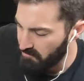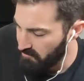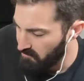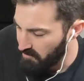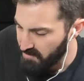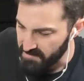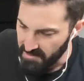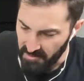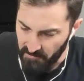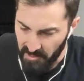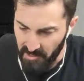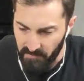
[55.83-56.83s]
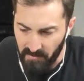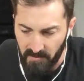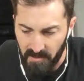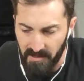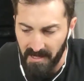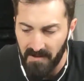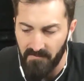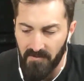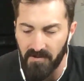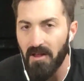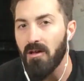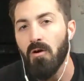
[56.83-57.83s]
with this kind of paper, you never
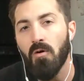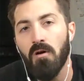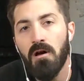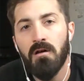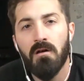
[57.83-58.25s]
know